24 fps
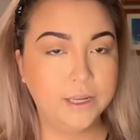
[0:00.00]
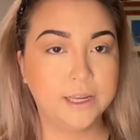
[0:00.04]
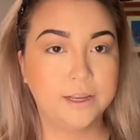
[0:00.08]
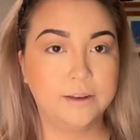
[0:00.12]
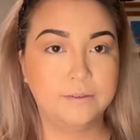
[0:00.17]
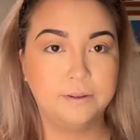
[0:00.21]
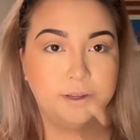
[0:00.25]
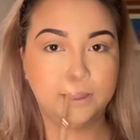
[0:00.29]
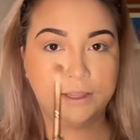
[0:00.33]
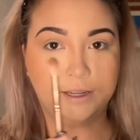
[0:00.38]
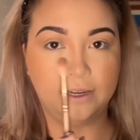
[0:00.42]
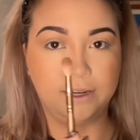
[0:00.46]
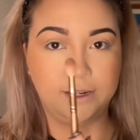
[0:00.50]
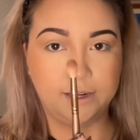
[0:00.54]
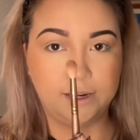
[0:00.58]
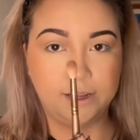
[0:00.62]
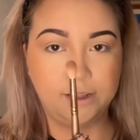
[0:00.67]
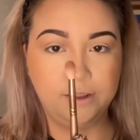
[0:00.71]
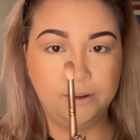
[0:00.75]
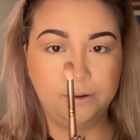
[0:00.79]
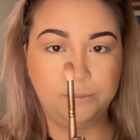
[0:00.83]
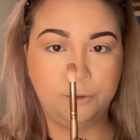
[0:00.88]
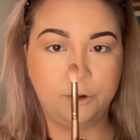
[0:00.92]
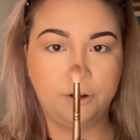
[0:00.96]
in with
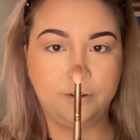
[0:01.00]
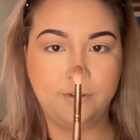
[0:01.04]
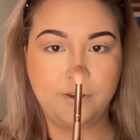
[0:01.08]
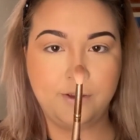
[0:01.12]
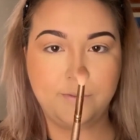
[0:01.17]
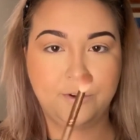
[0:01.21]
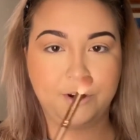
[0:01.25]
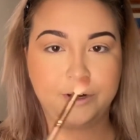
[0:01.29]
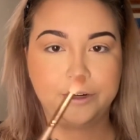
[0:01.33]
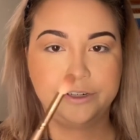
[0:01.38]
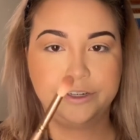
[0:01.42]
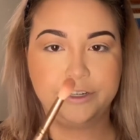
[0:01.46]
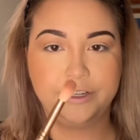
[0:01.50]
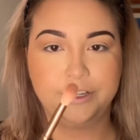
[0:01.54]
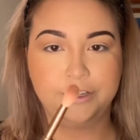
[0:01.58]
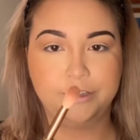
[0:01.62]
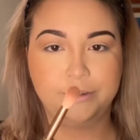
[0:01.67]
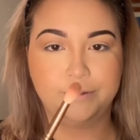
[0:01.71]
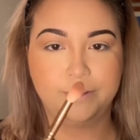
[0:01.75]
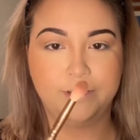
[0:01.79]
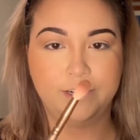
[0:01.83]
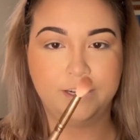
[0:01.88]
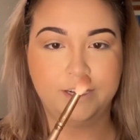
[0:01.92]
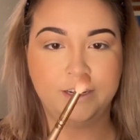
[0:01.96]
another Morphe brush. This
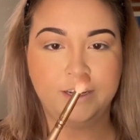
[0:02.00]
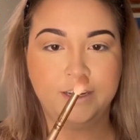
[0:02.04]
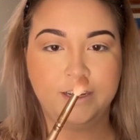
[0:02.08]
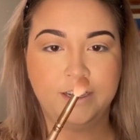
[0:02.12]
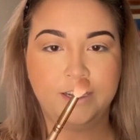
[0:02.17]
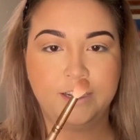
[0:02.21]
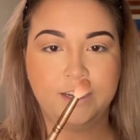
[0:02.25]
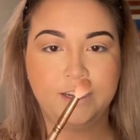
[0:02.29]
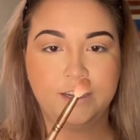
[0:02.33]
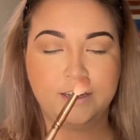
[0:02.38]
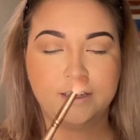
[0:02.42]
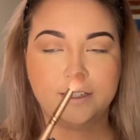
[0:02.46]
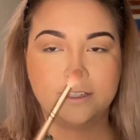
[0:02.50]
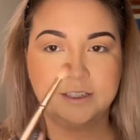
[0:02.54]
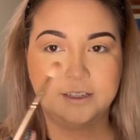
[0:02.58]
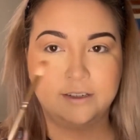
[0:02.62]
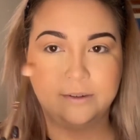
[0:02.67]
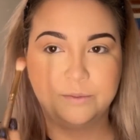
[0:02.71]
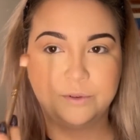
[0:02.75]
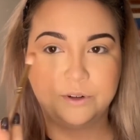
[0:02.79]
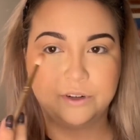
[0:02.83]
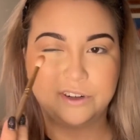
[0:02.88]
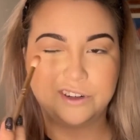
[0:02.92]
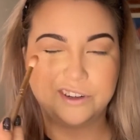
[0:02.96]
one is a little
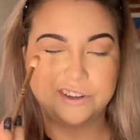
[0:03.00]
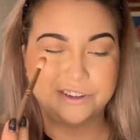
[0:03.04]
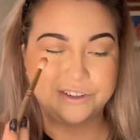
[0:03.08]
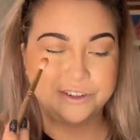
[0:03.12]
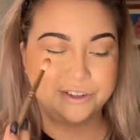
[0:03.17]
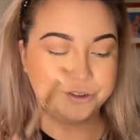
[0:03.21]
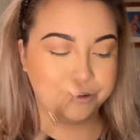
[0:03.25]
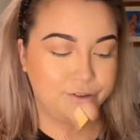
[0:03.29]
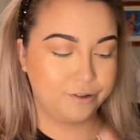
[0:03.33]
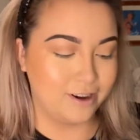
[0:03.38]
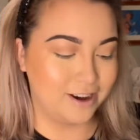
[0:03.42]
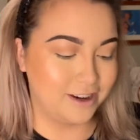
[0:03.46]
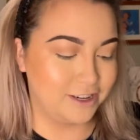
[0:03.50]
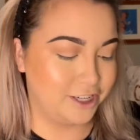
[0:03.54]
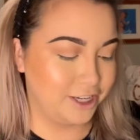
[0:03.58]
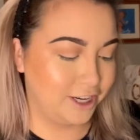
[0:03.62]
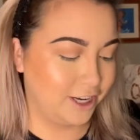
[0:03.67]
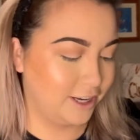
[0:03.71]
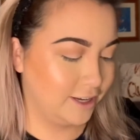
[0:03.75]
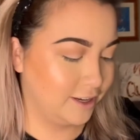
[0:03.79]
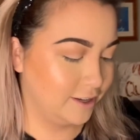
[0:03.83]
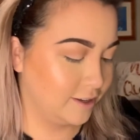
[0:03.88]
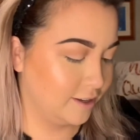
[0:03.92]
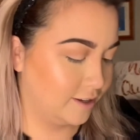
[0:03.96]
more
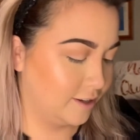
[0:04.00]
scratchy.